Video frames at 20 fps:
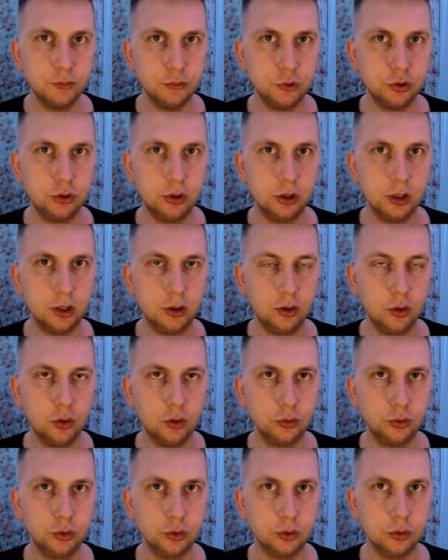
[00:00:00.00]
I'm just gonna
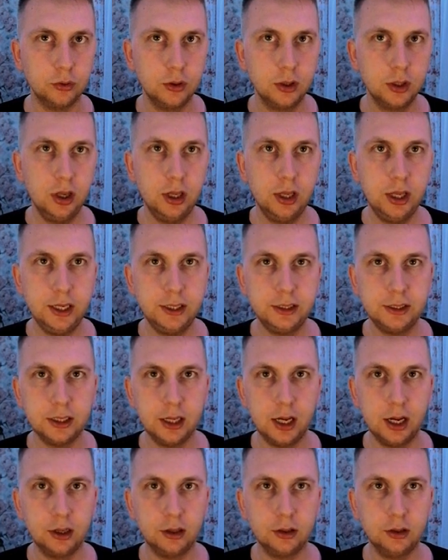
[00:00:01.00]
go to
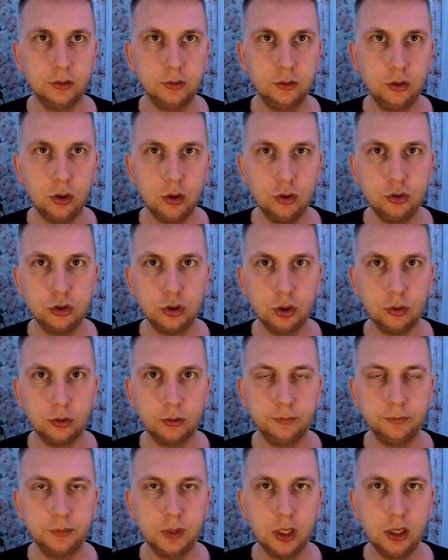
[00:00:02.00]
XAI
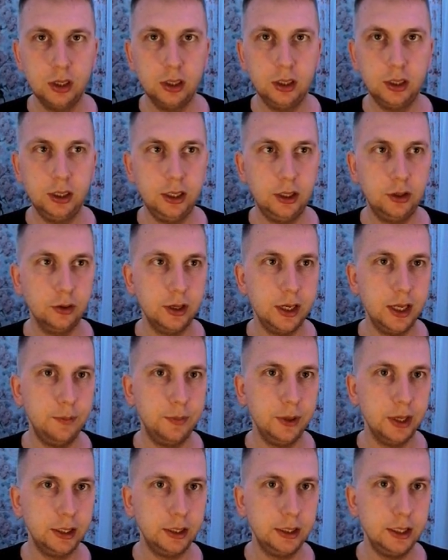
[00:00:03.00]
console, click on
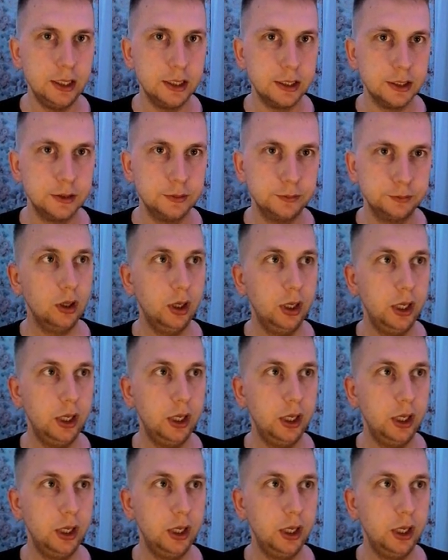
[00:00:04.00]
API keys.